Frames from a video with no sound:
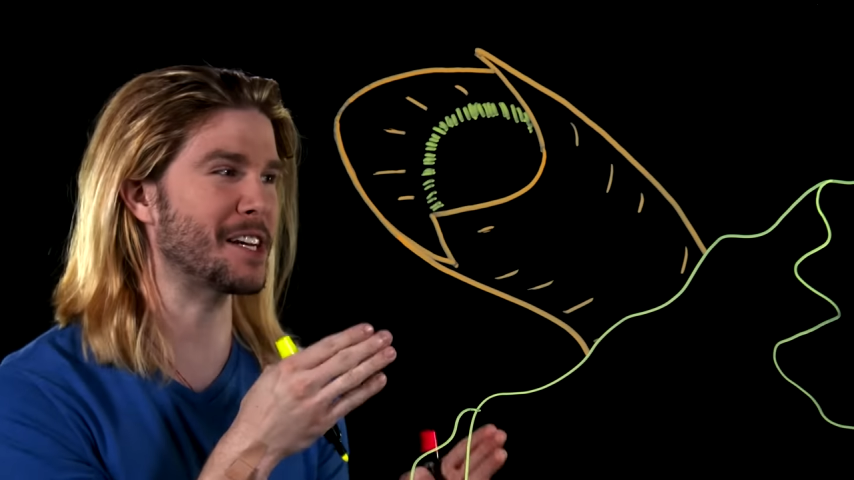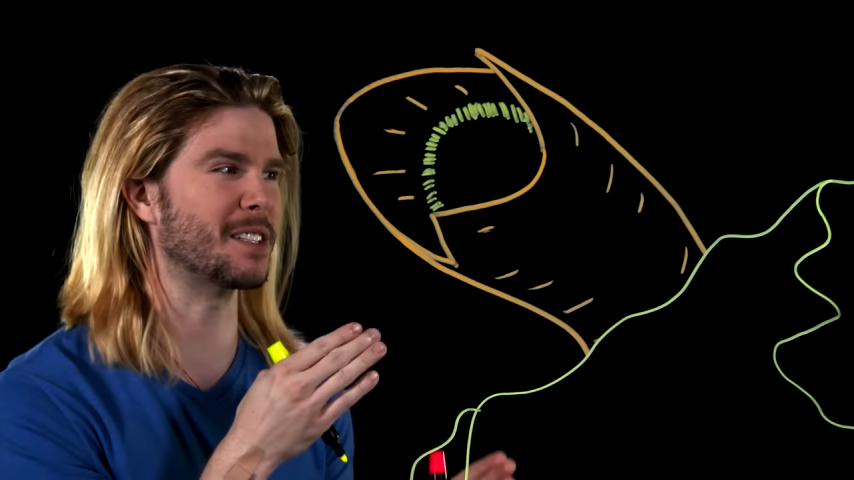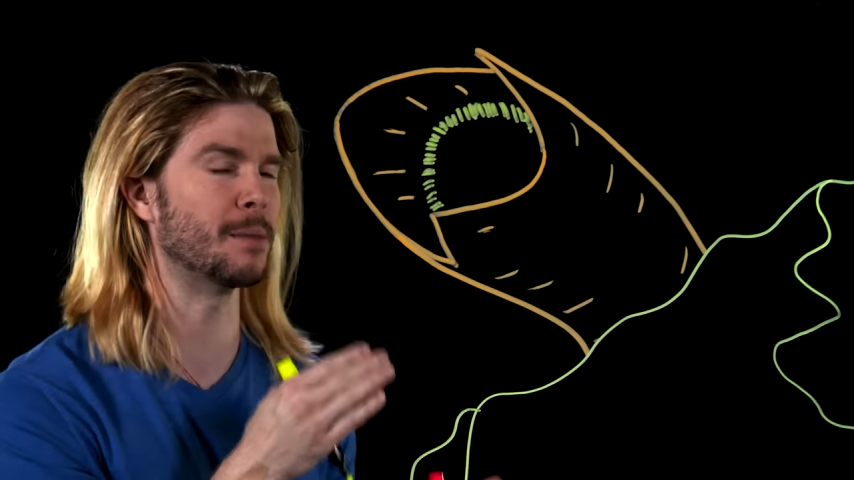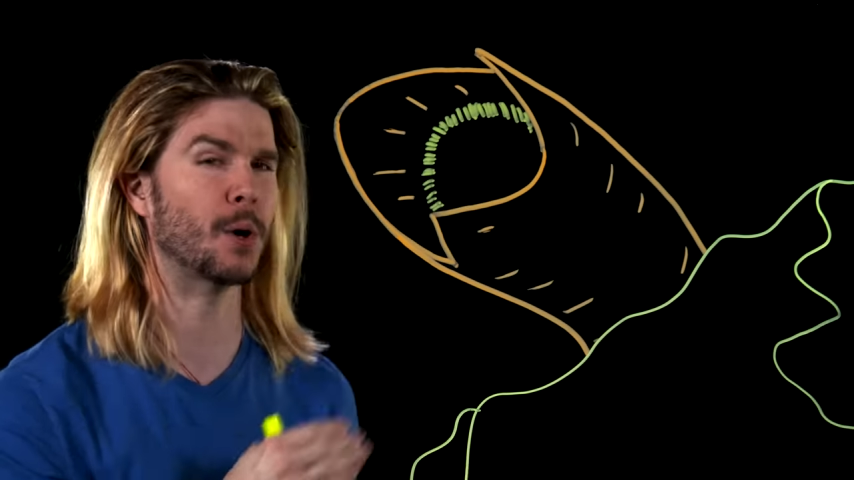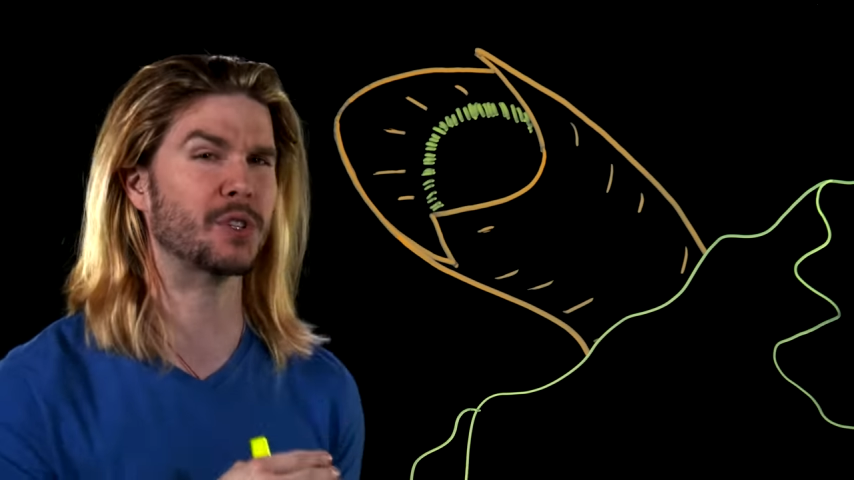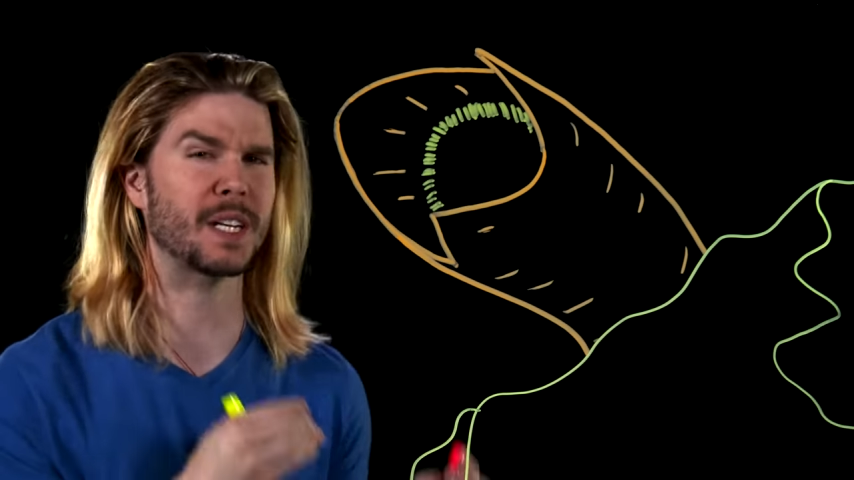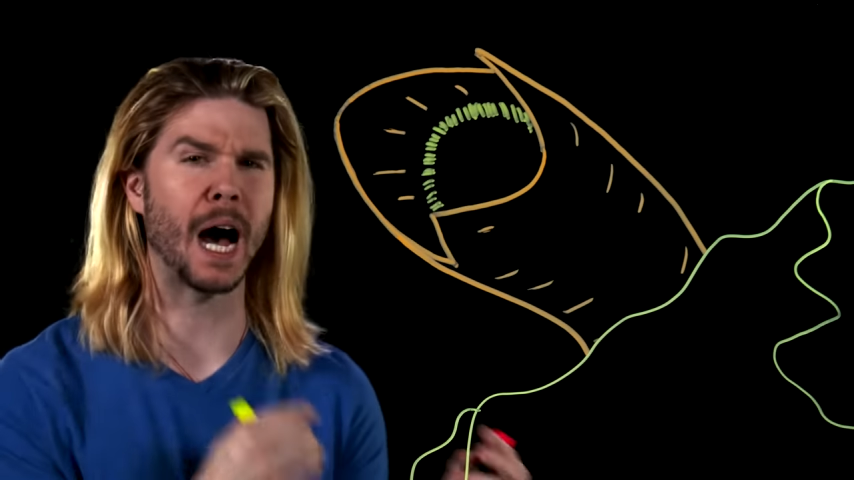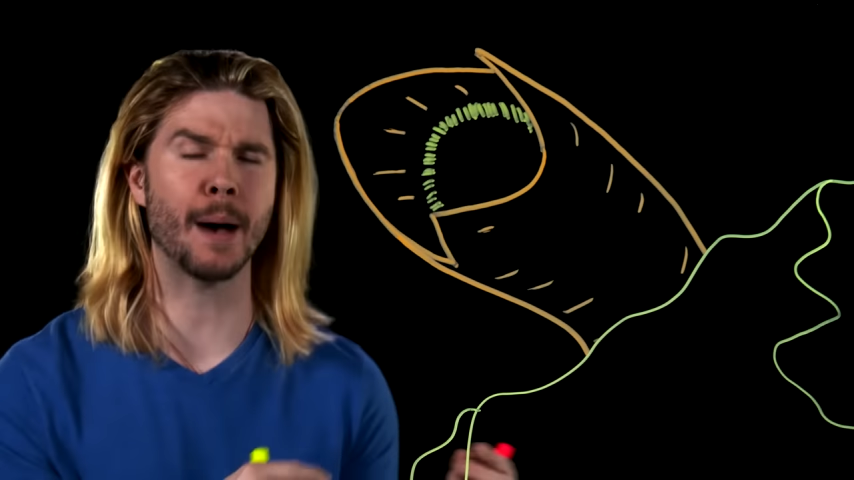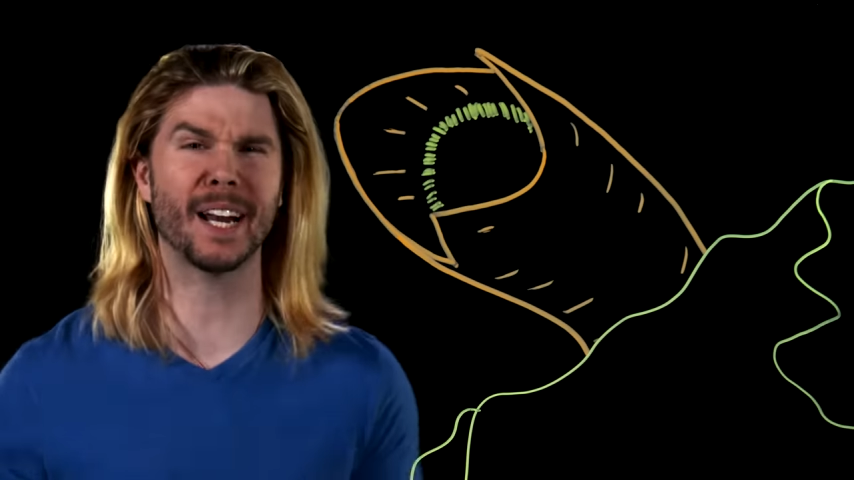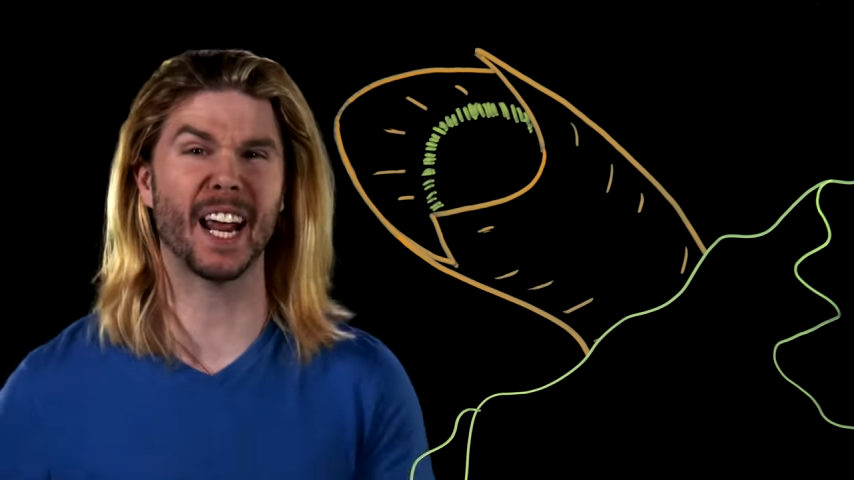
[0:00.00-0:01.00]
is the most
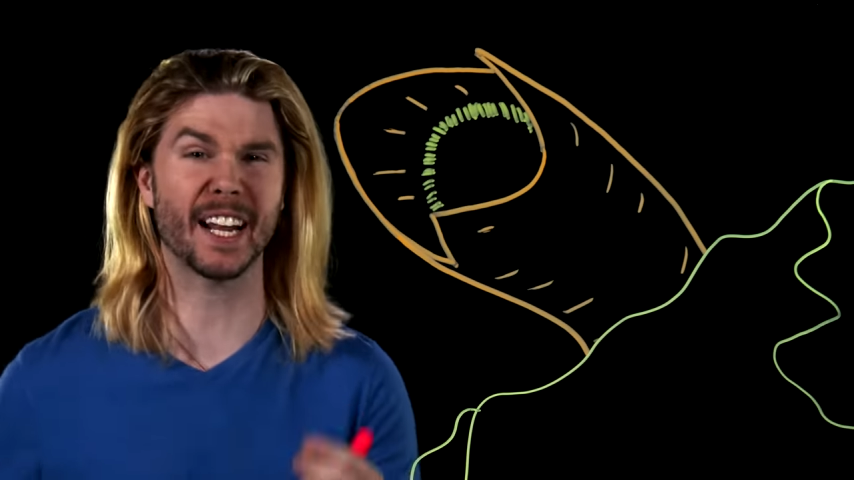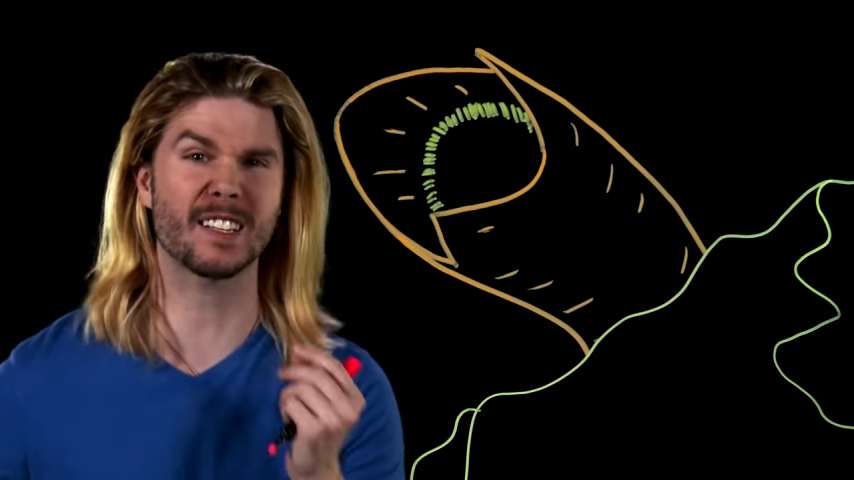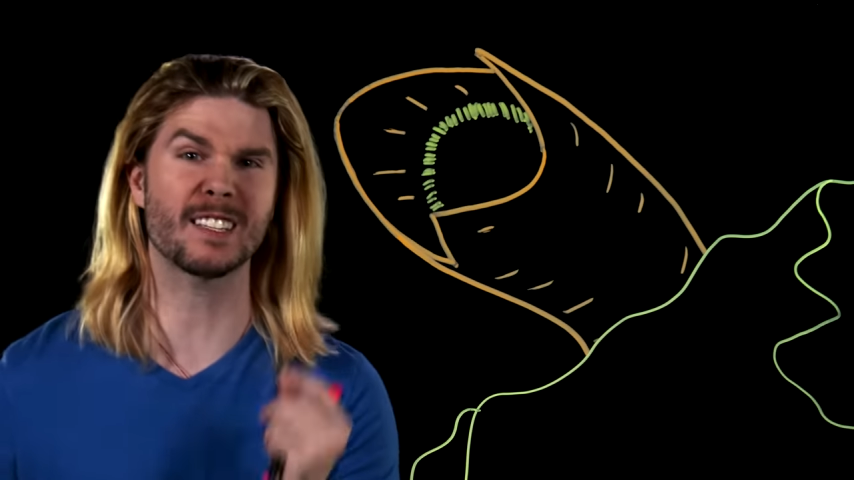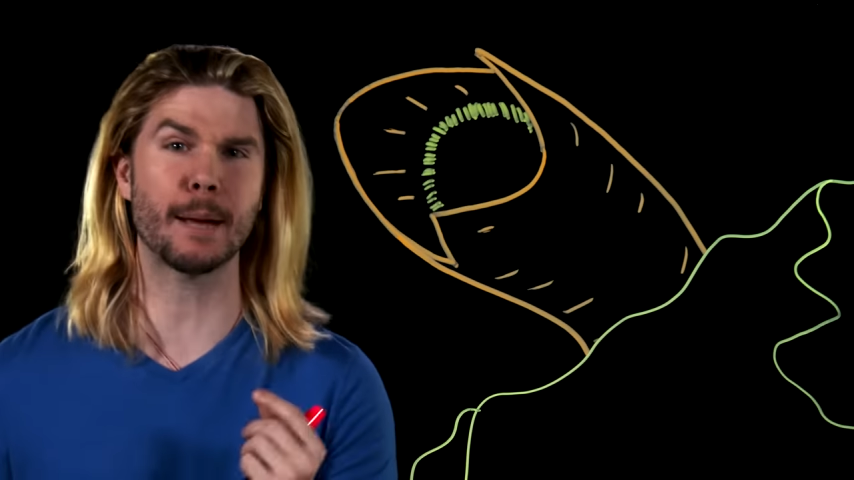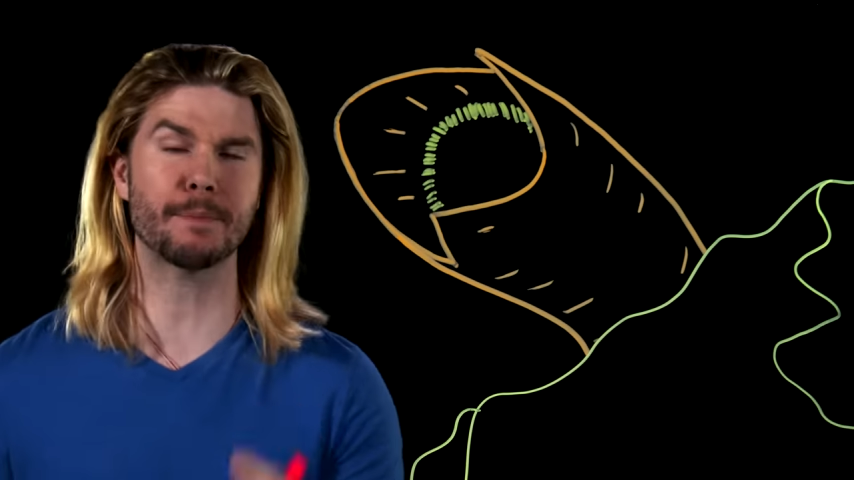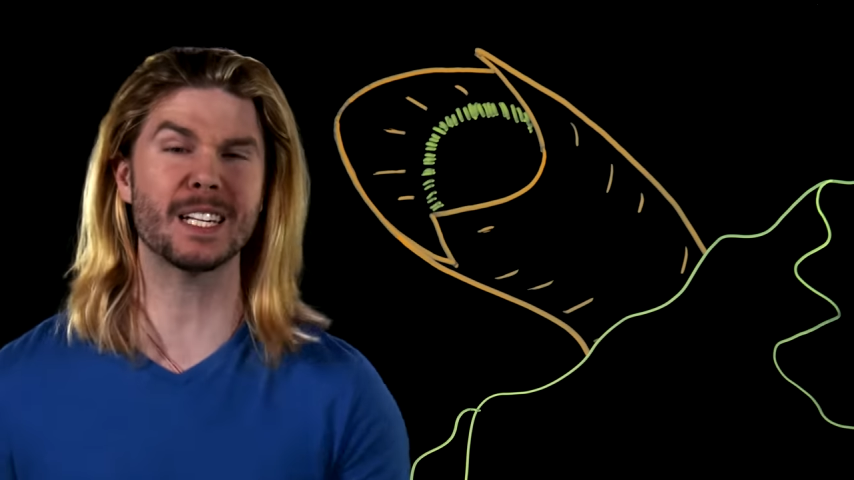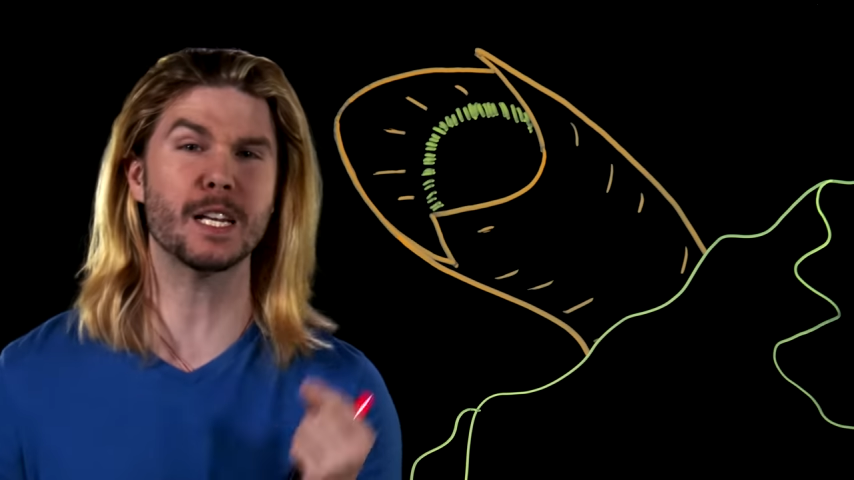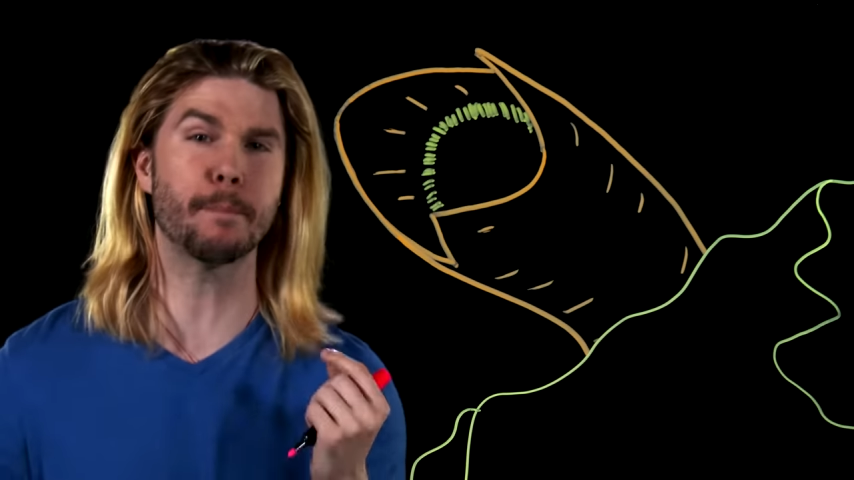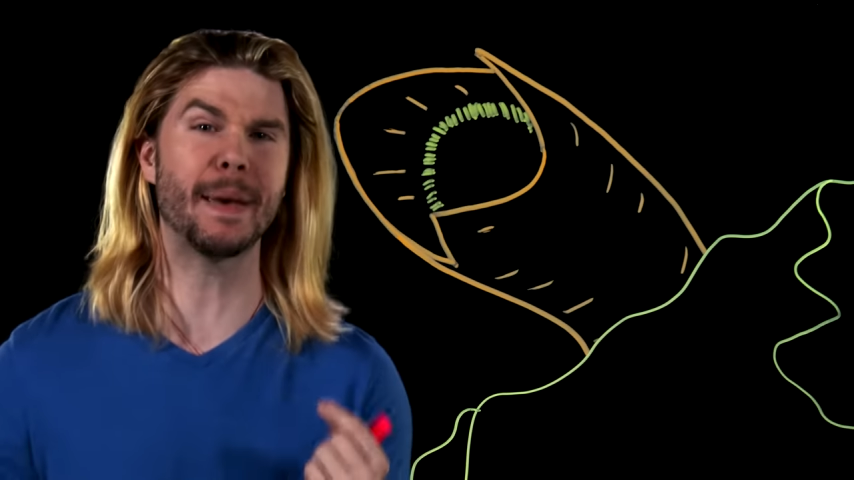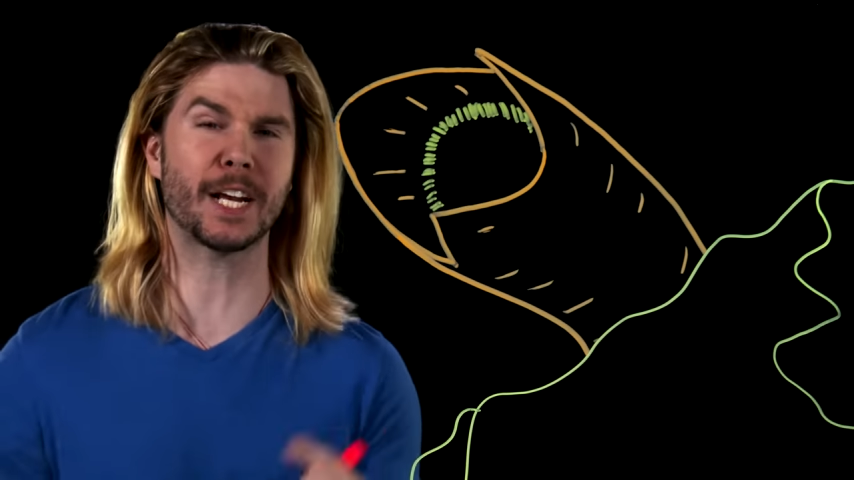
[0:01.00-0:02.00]
common and accepted
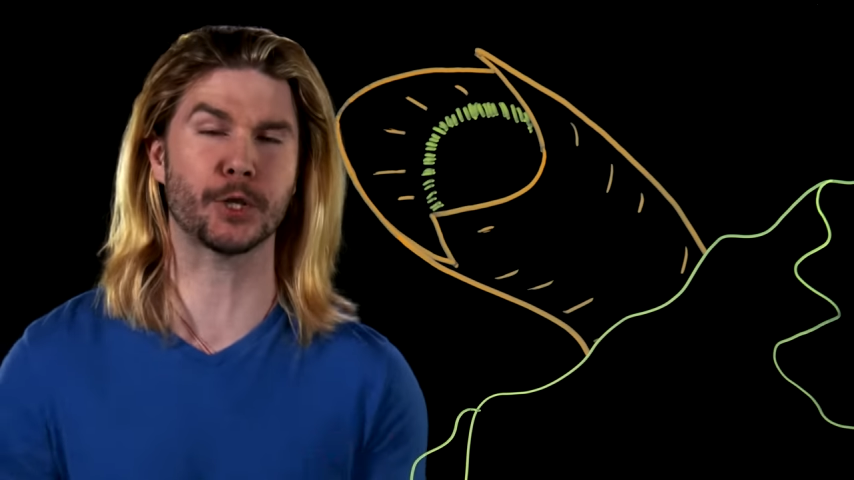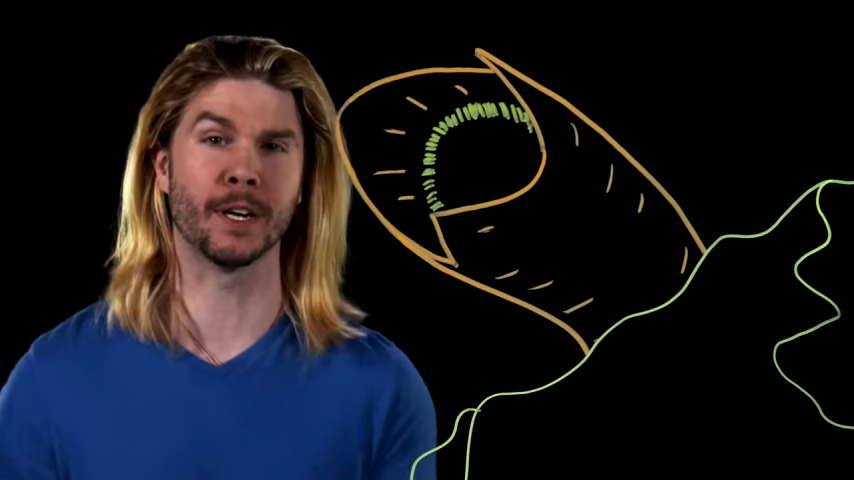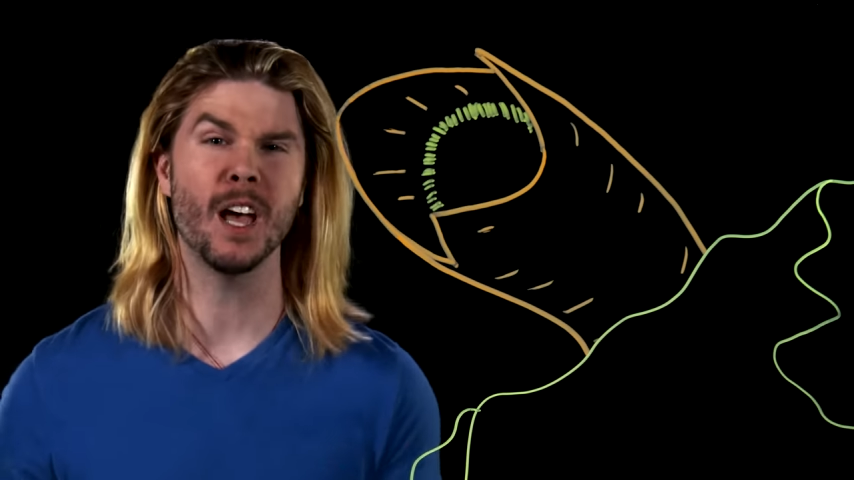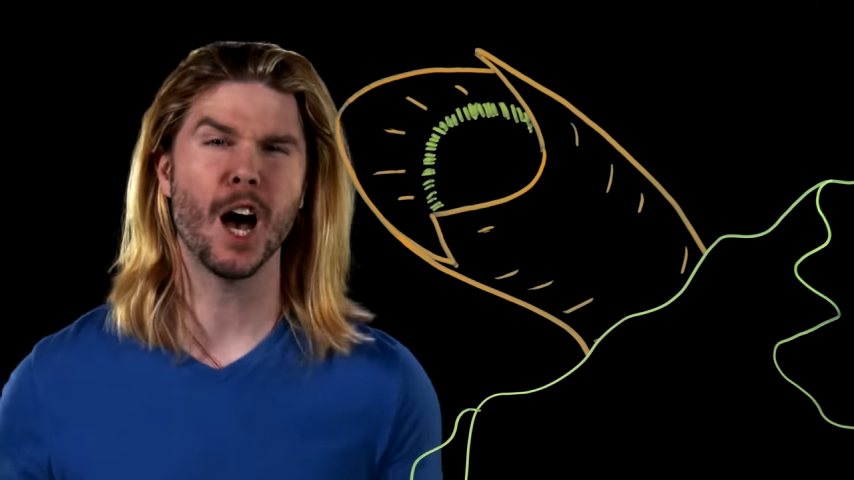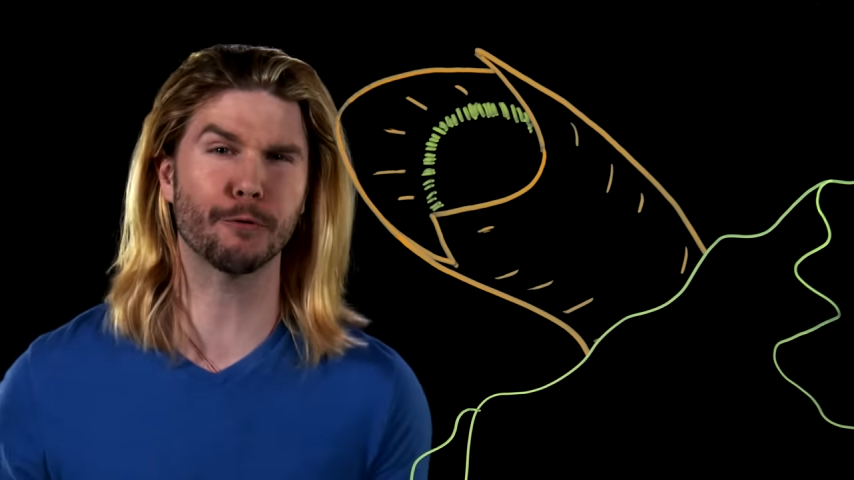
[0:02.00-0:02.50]
depiction